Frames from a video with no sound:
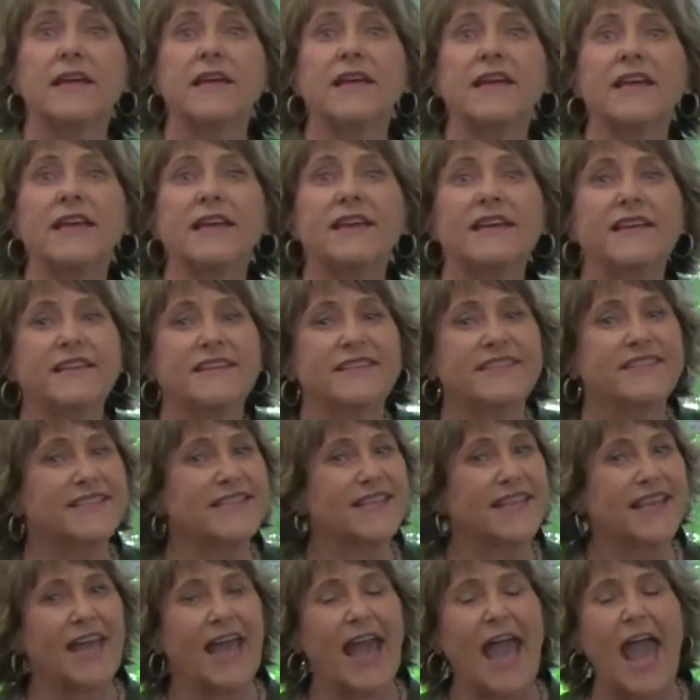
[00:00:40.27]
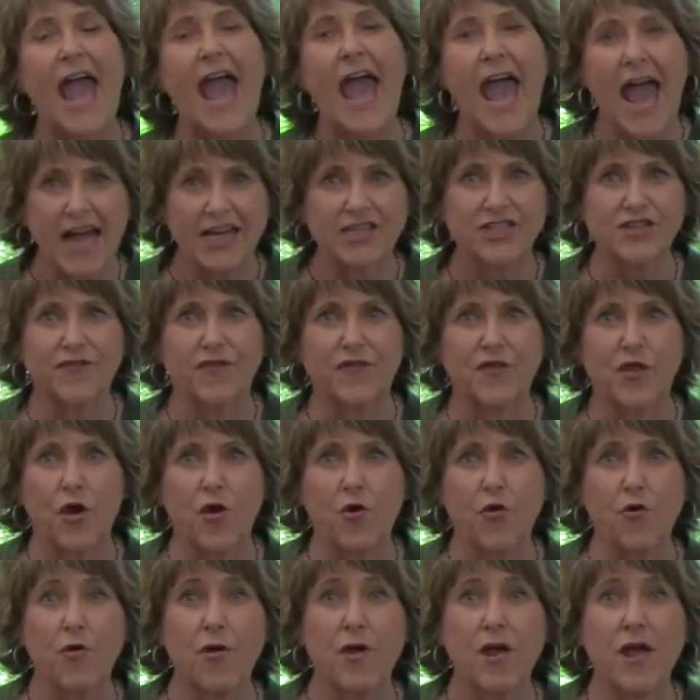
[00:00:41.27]
is cash
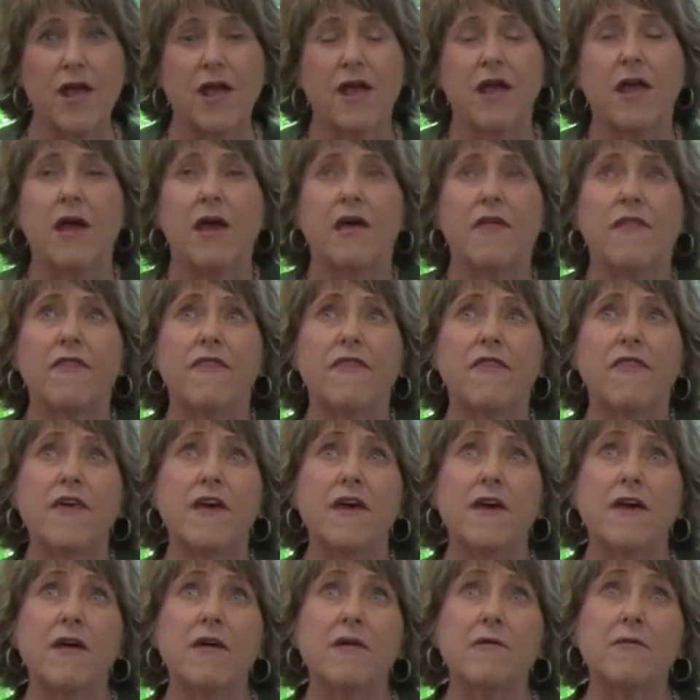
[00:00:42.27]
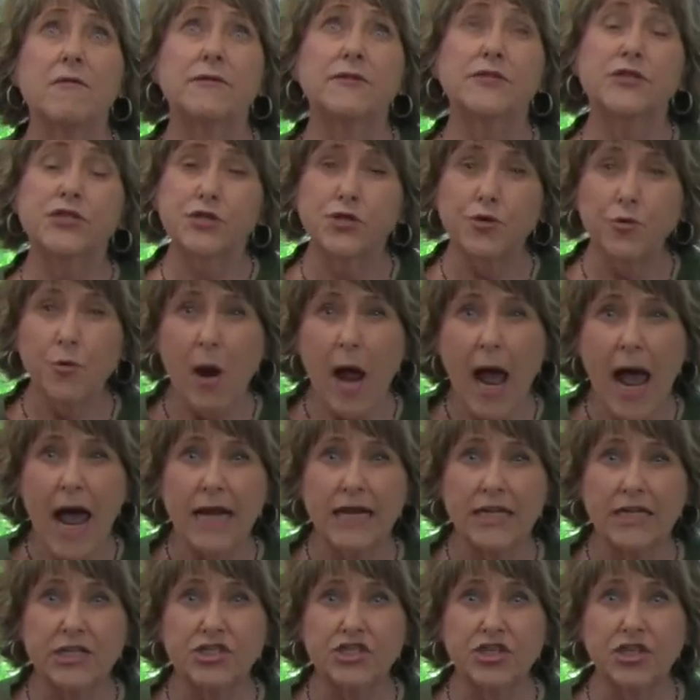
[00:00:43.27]
flow. The
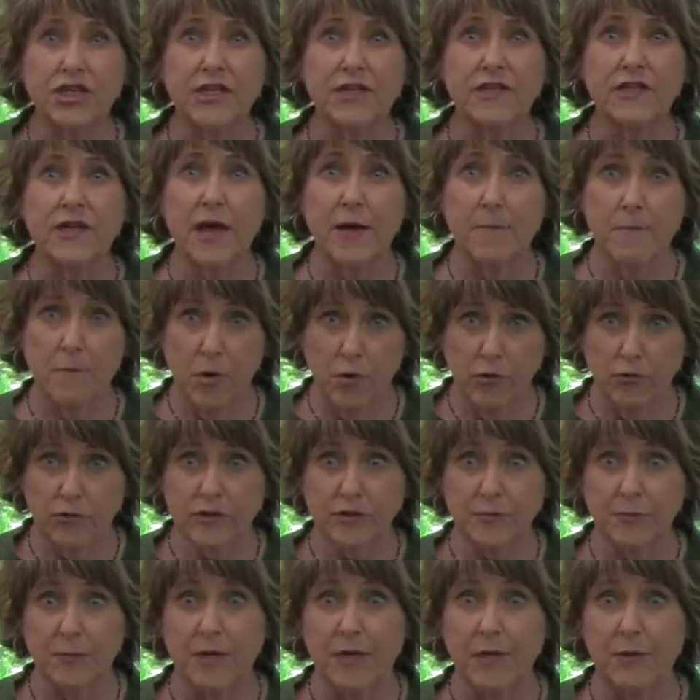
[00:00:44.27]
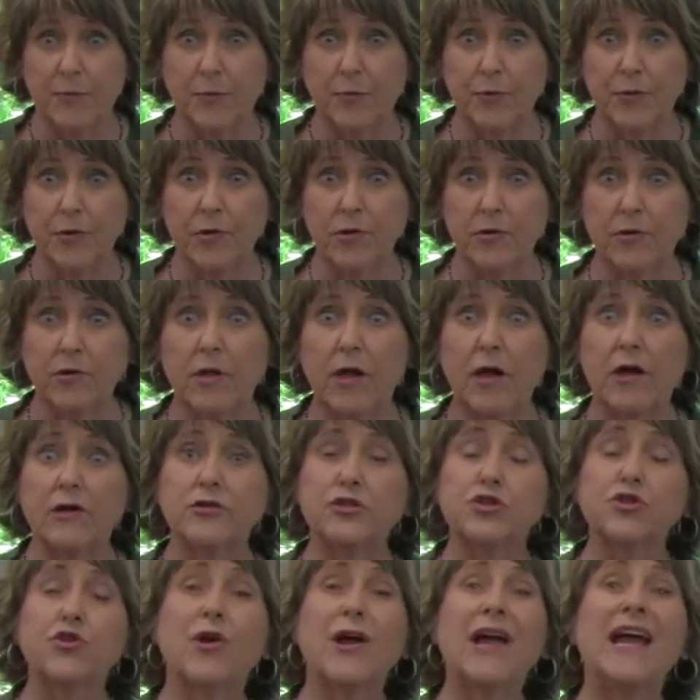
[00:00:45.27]
strategy that most people
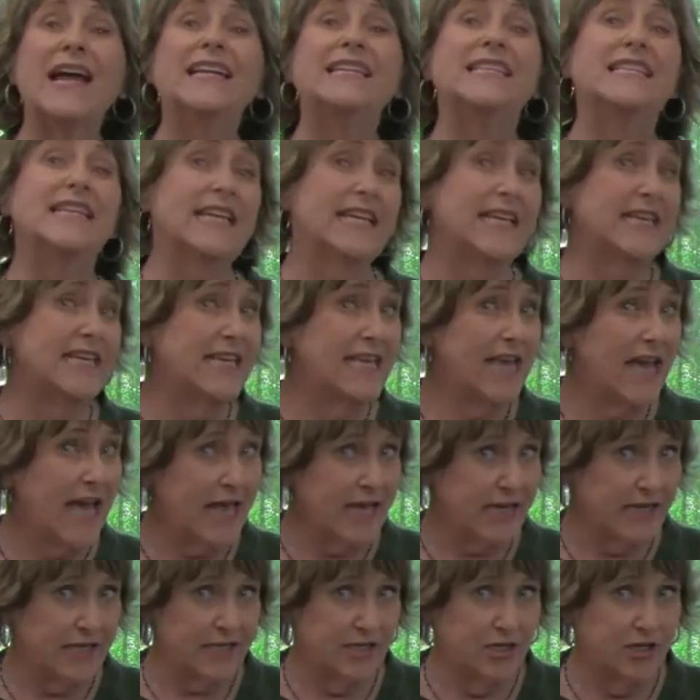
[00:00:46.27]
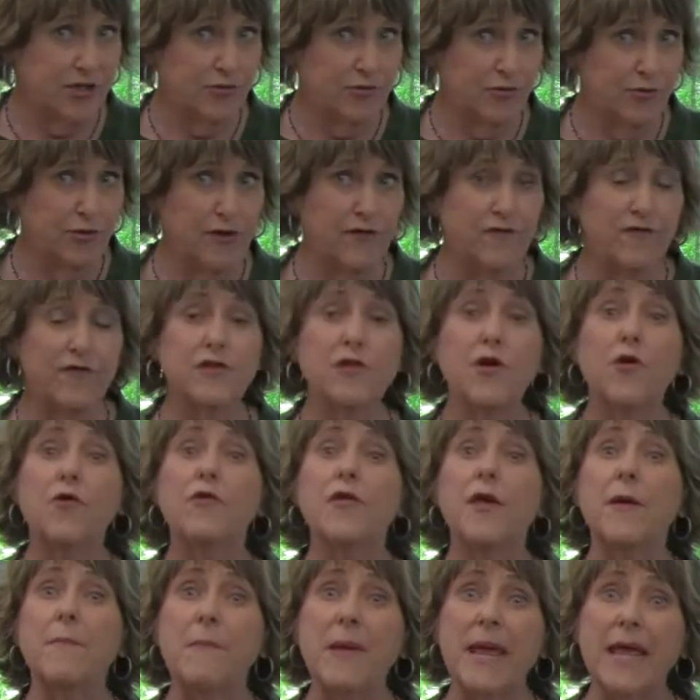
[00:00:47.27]
are trying to get to, even though
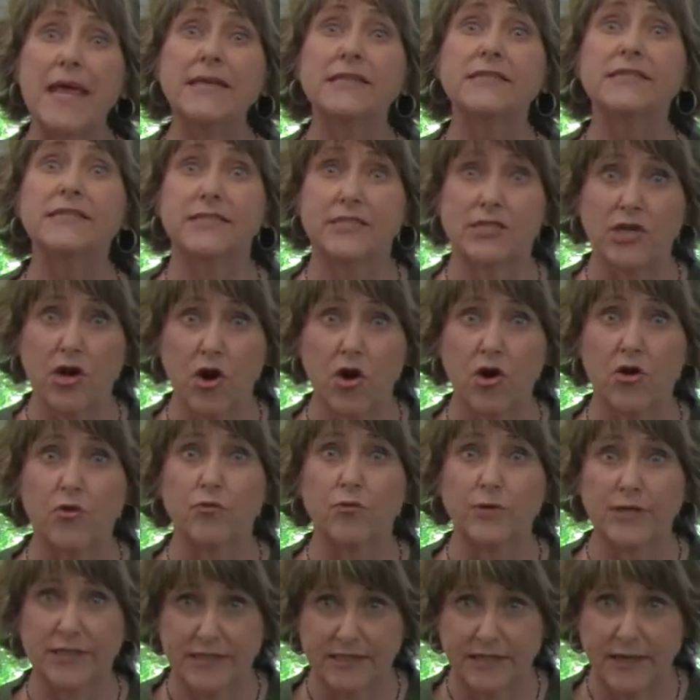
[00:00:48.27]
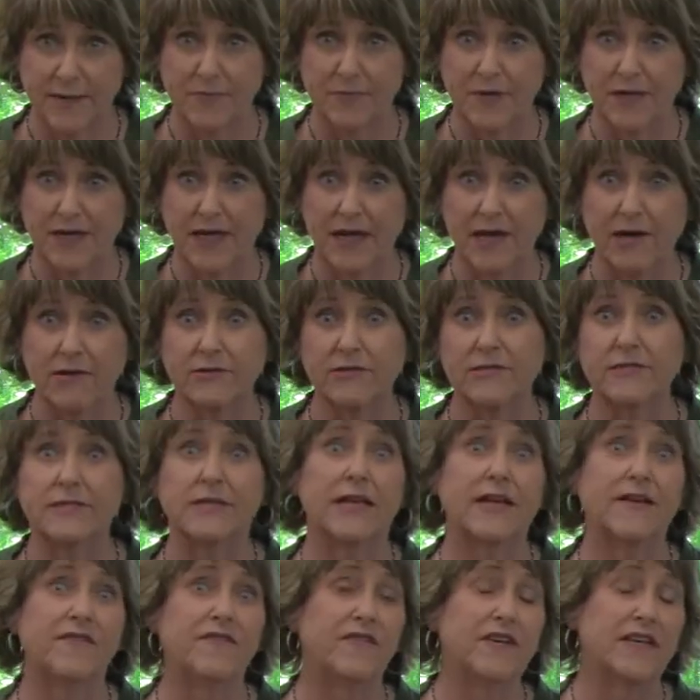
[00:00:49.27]
they may start with something else
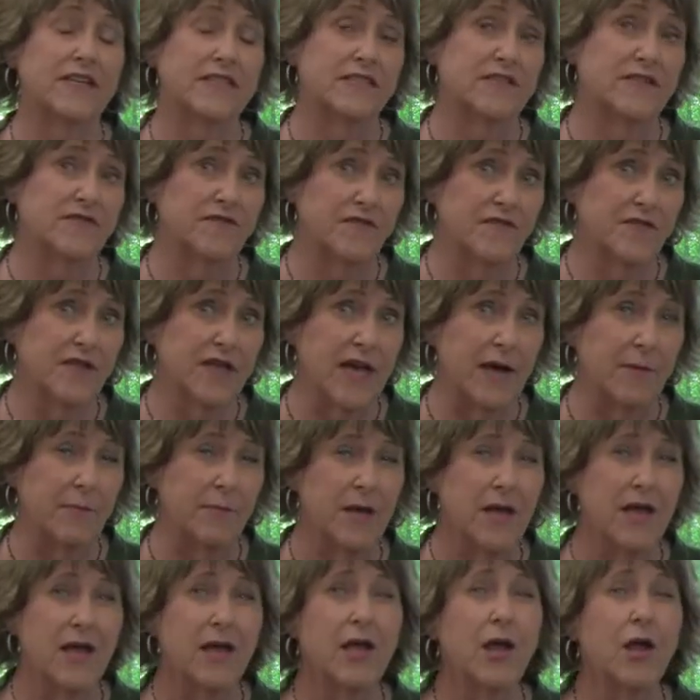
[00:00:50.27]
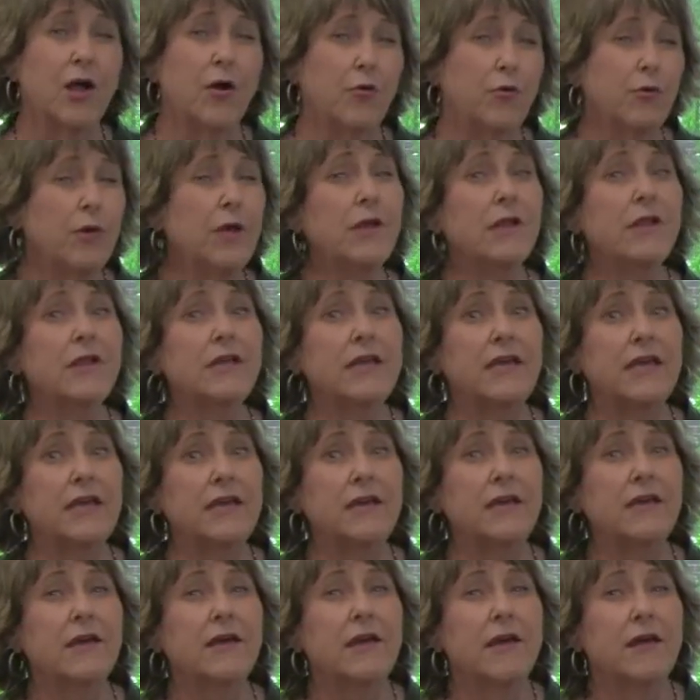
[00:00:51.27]
like fix and flip,
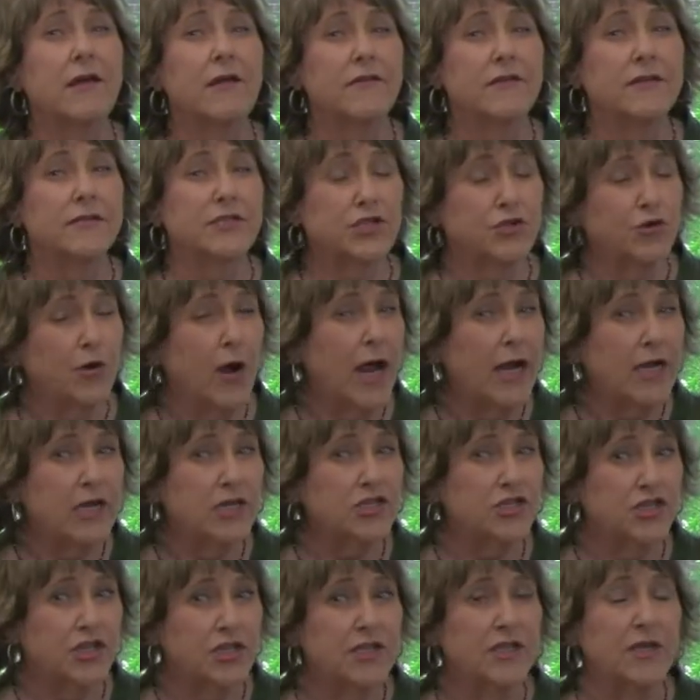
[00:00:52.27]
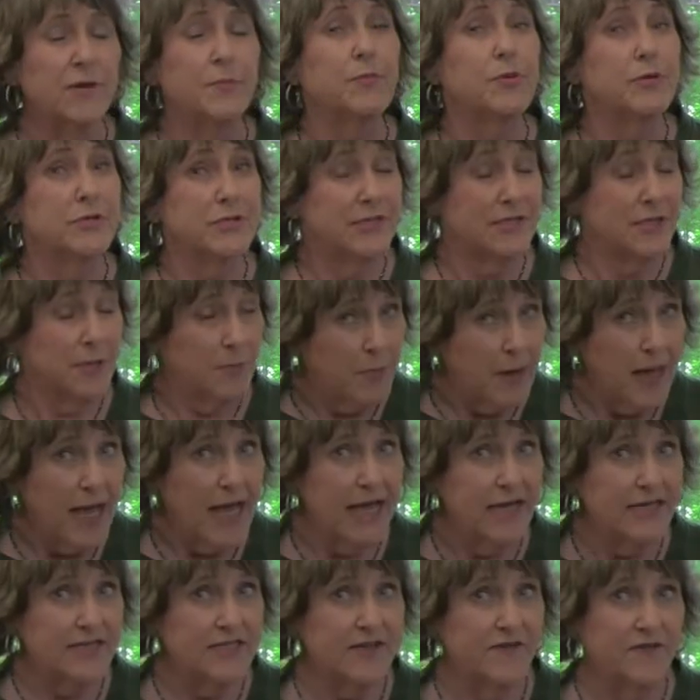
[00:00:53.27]
really the strategy that puts the
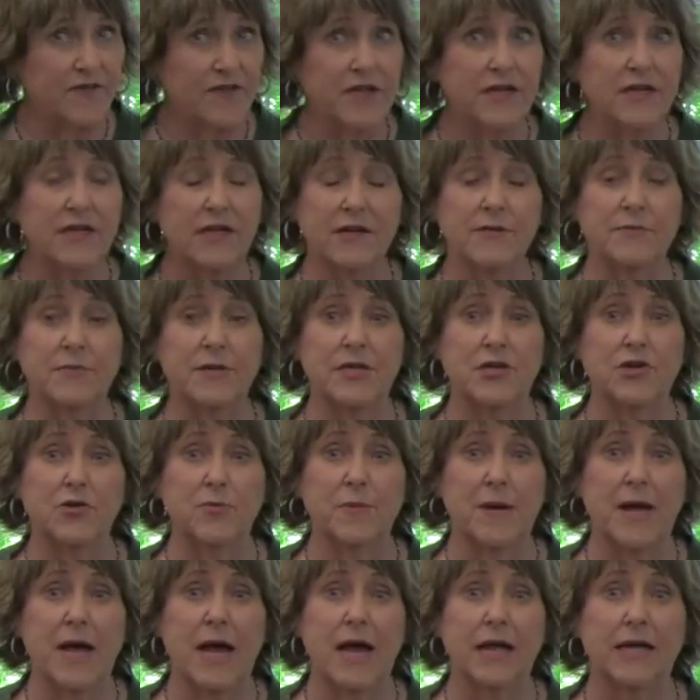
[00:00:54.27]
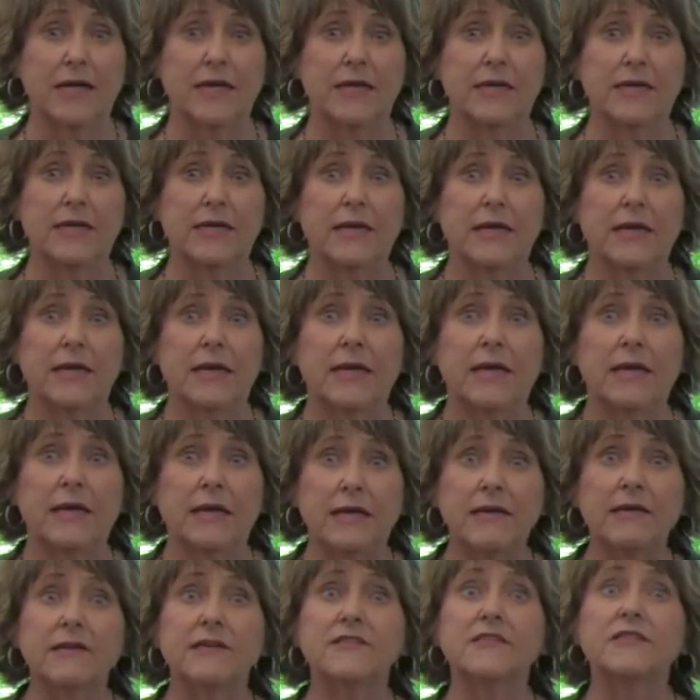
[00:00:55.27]
passive income in your pocket
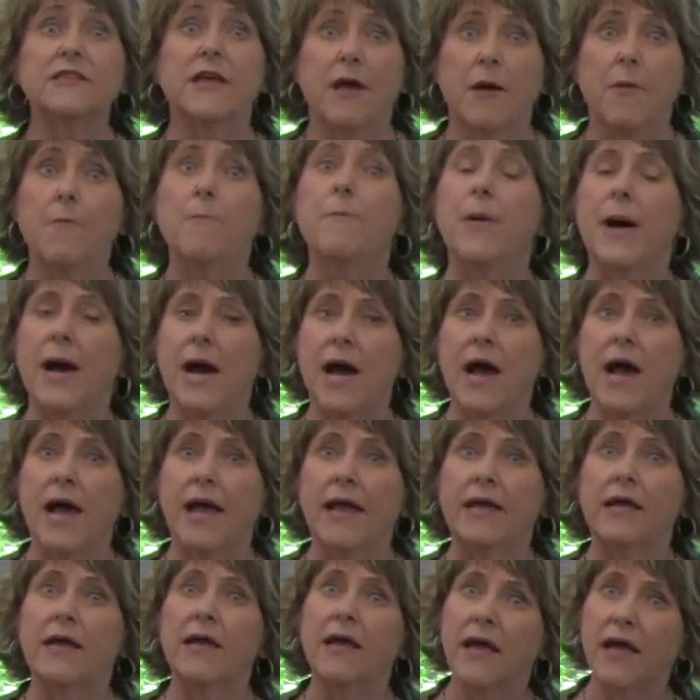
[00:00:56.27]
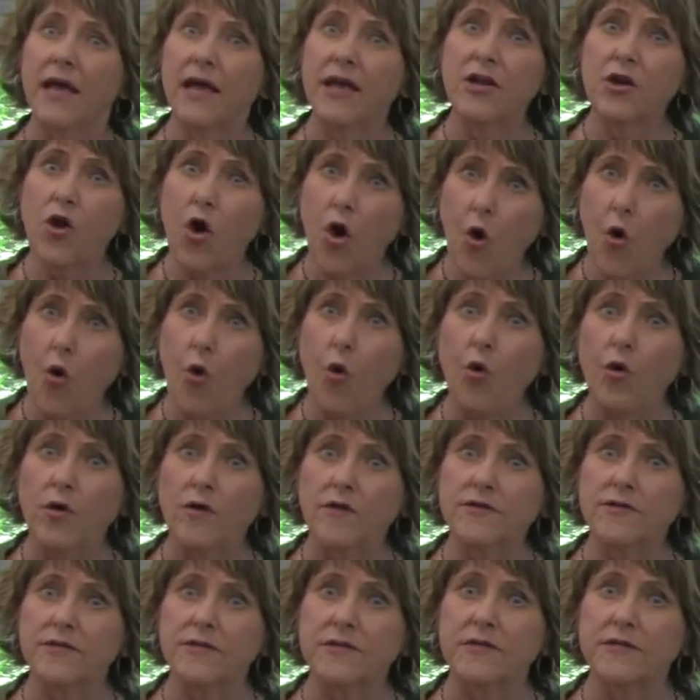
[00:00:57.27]
is buy and
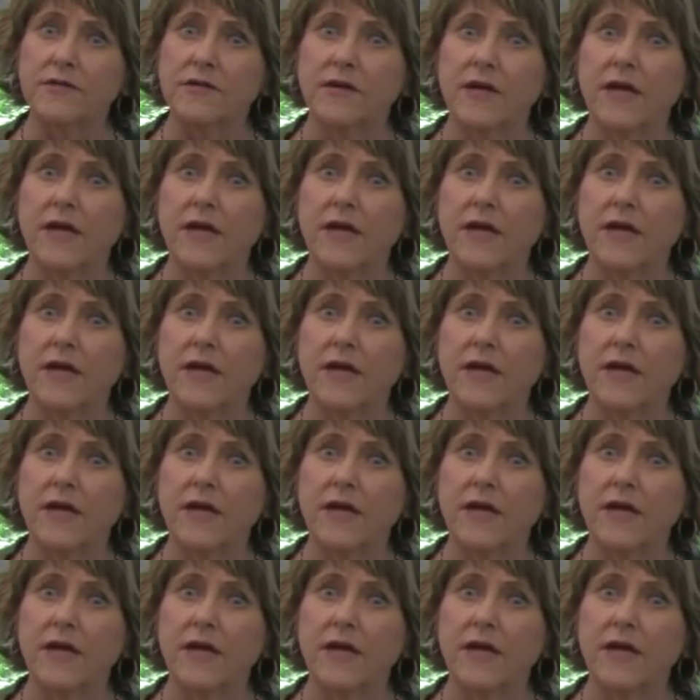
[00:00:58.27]
hold.